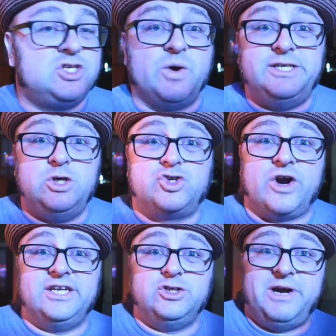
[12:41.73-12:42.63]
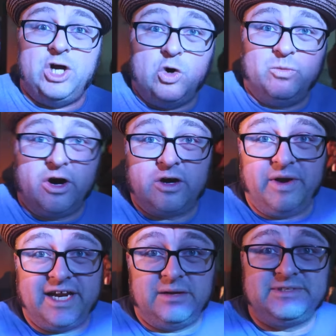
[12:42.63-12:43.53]
So I do try to do my homework
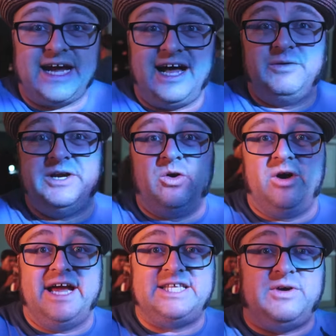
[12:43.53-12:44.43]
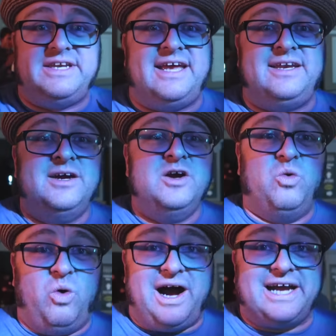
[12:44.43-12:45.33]
when it comes to Halloween Horror Nights. So I did
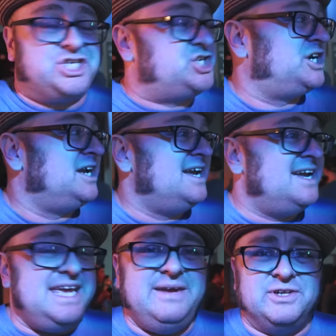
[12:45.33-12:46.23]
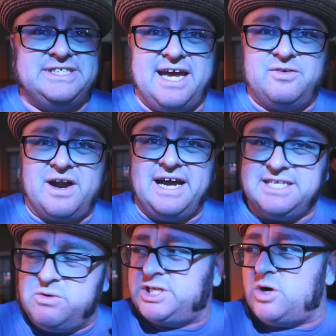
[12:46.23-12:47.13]
watch Evil Dead Rise.
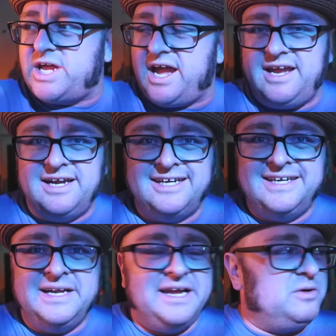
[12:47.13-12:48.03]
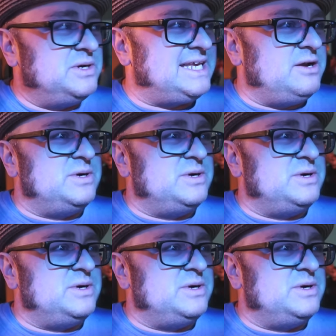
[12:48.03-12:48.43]
It was okay. It was